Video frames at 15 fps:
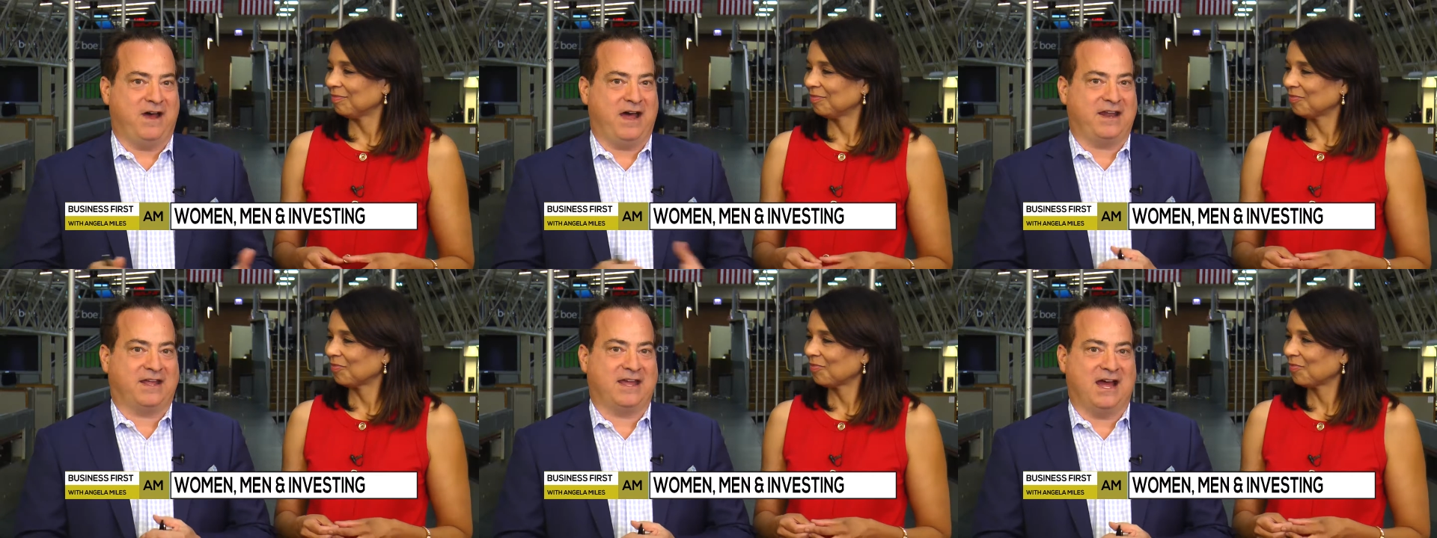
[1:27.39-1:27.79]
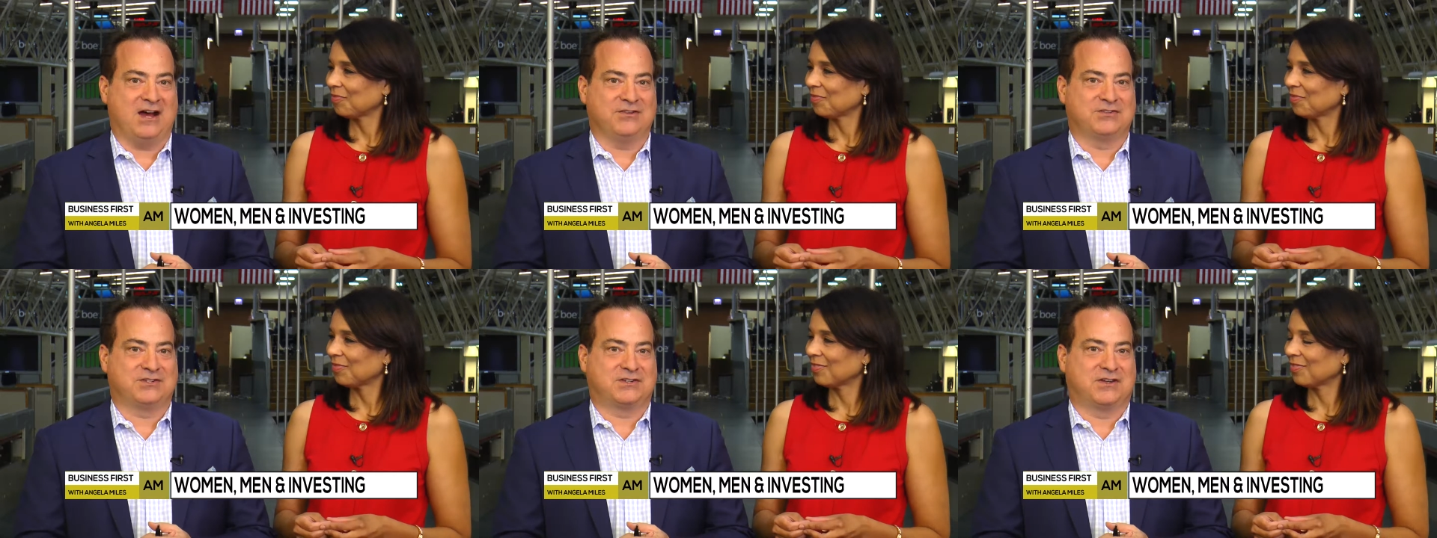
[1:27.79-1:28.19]
Speaker 1: had
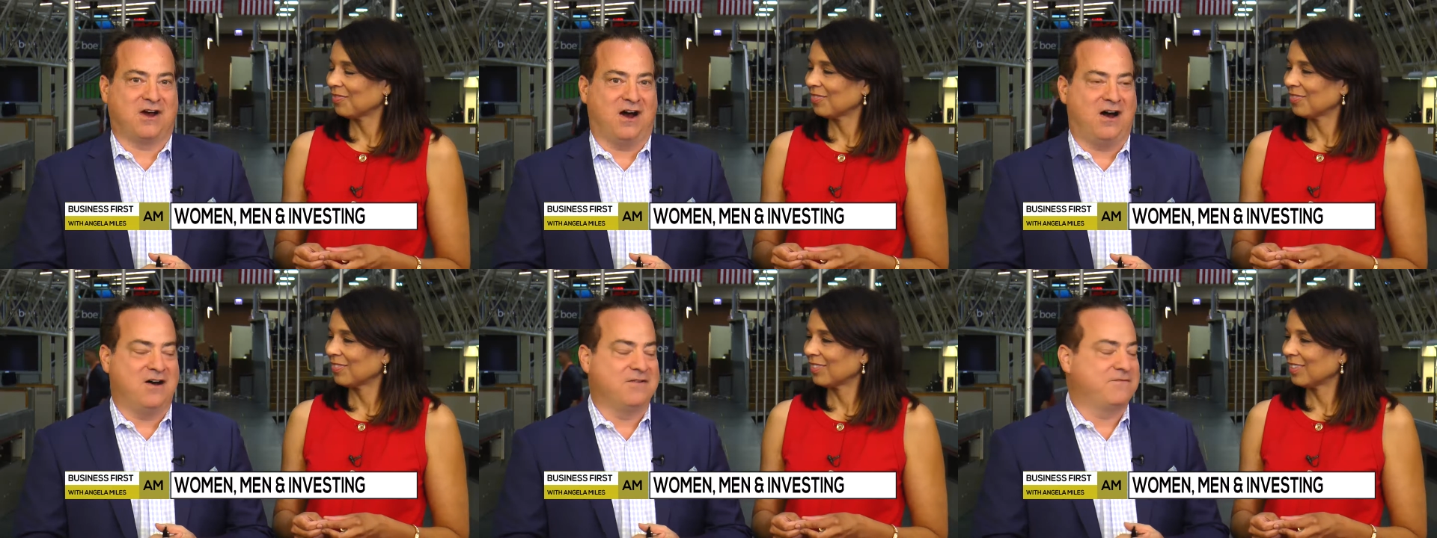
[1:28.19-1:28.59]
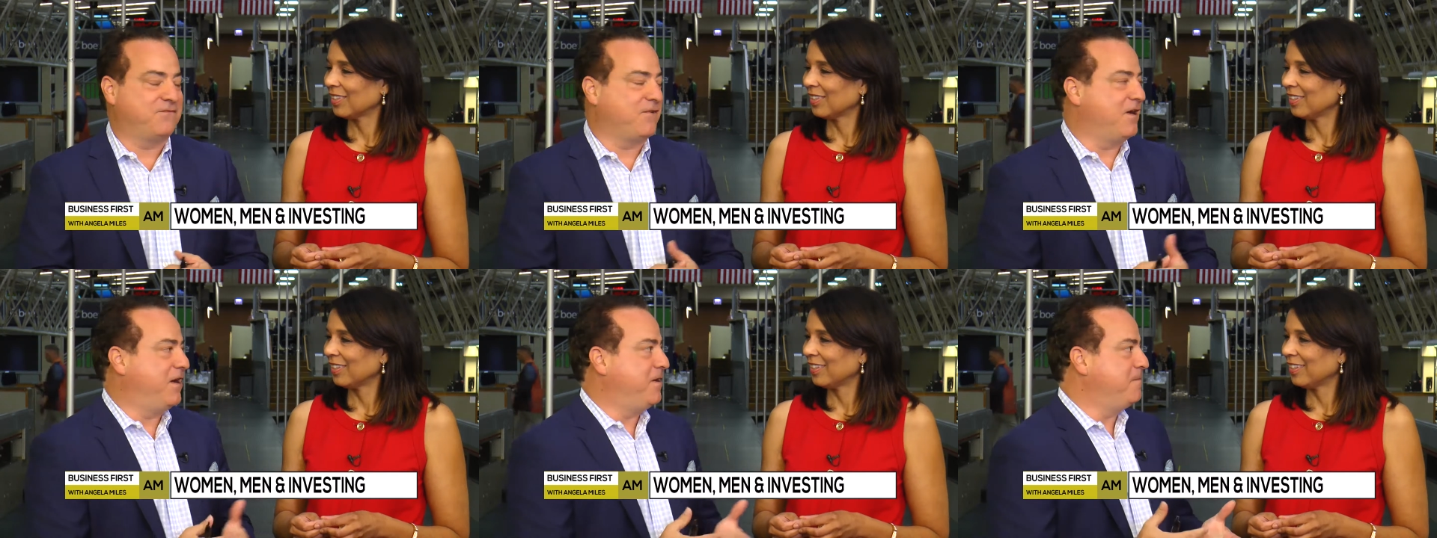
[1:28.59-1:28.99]
accounts gone
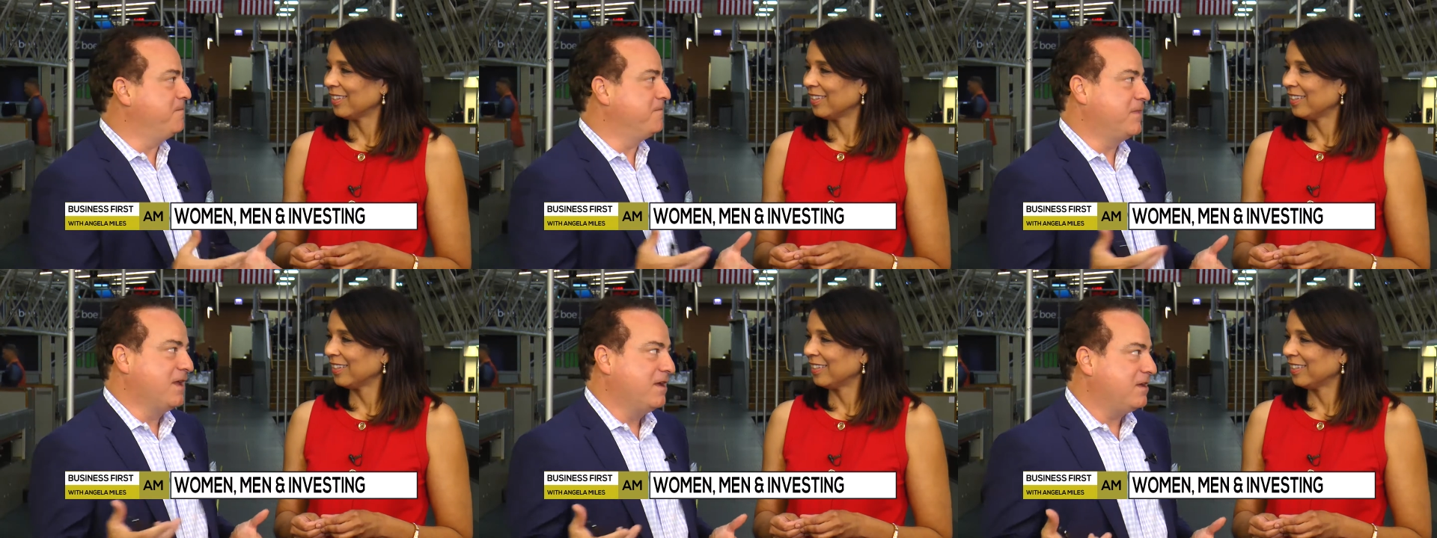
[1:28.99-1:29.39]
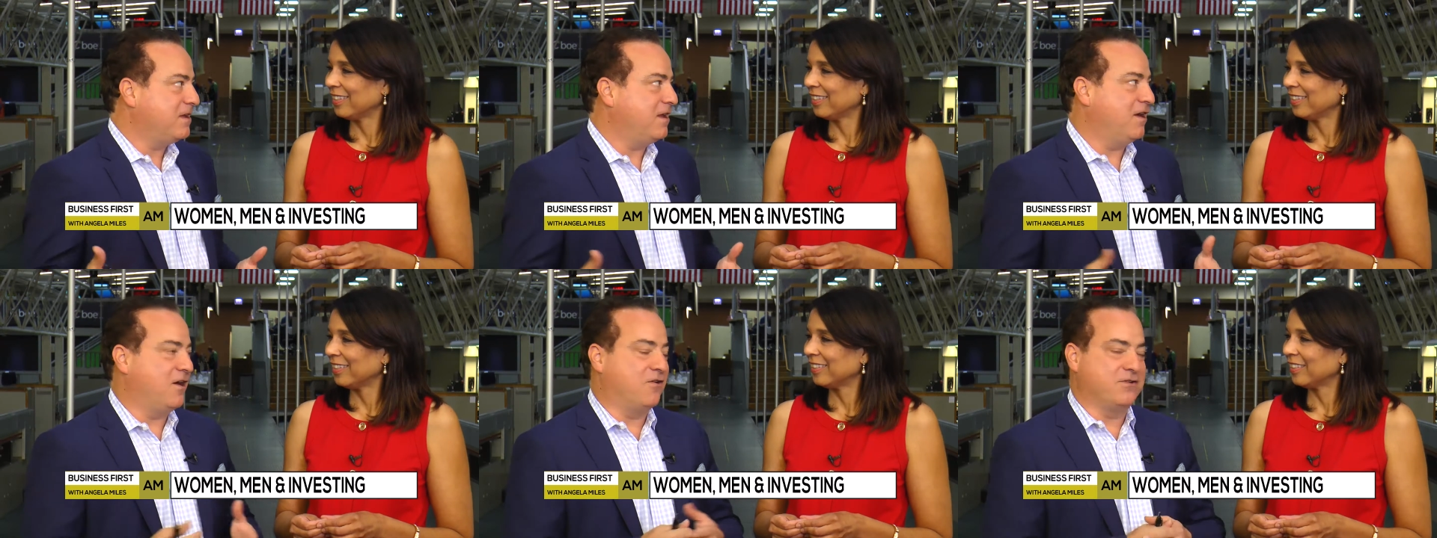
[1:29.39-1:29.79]
from,
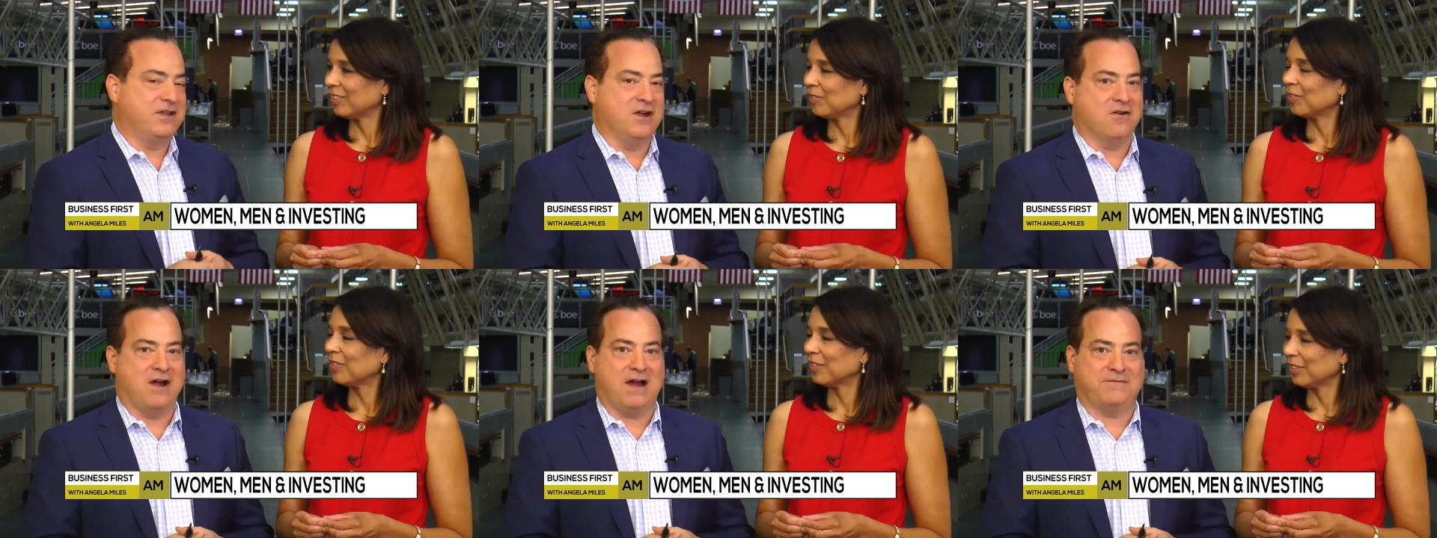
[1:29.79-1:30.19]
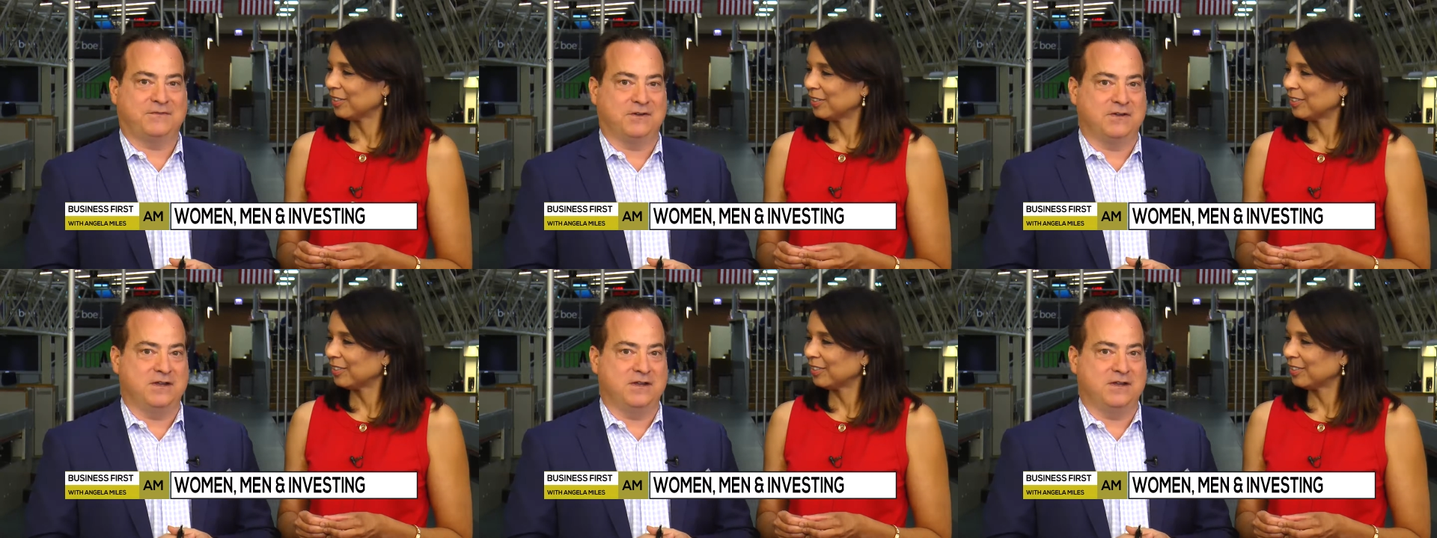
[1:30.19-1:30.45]
you know, year after